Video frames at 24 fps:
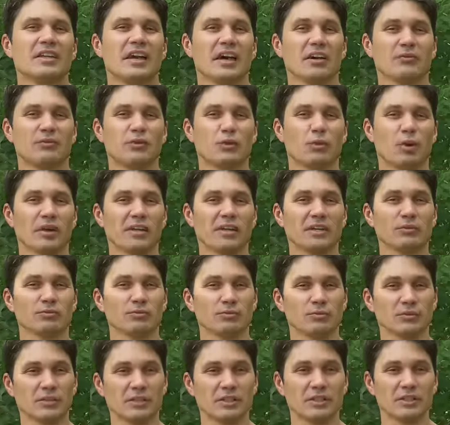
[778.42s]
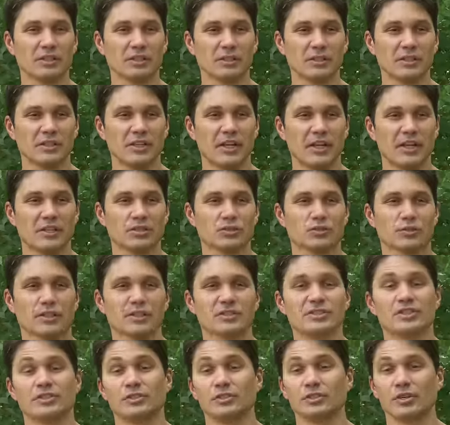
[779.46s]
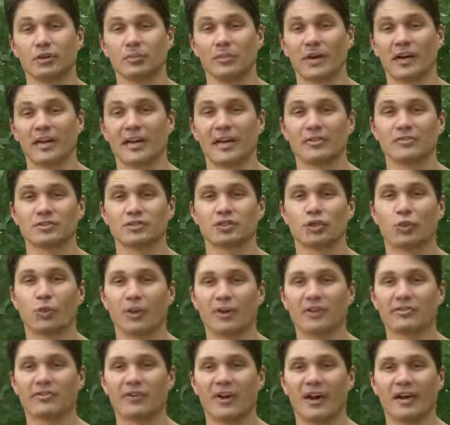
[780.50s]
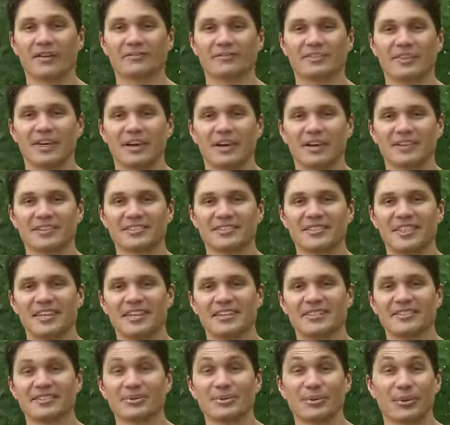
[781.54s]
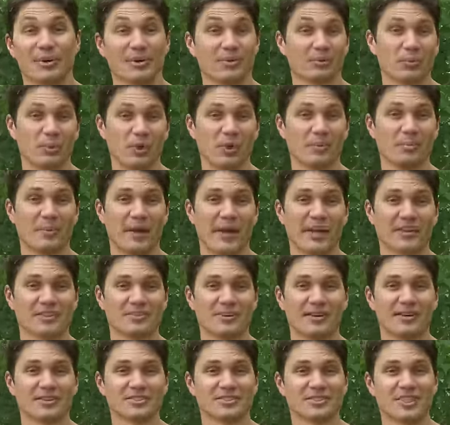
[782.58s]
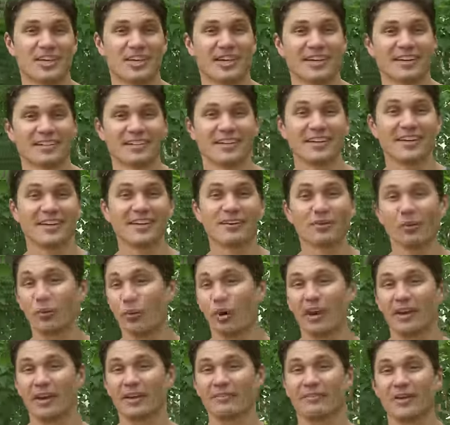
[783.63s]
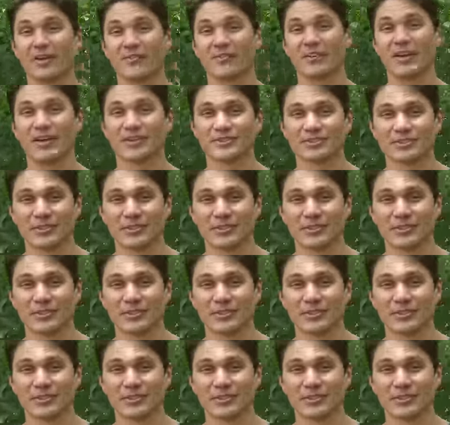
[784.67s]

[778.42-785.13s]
Now, if you want to get really dangerous and you don't mind having 25 guns hit you on one background check, one FFL